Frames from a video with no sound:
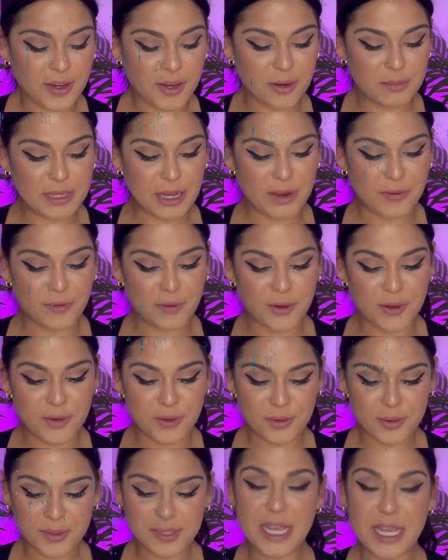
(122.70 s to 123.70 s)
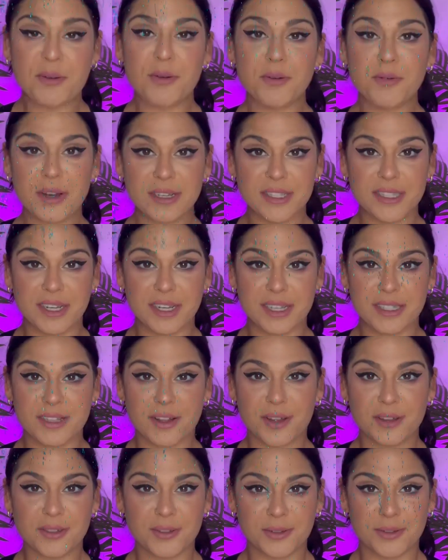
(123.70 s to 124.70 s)
comes out for you, take what resonates
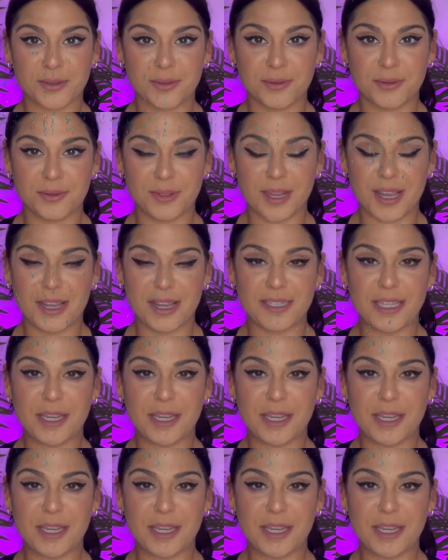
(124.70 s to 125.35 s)
also, okay?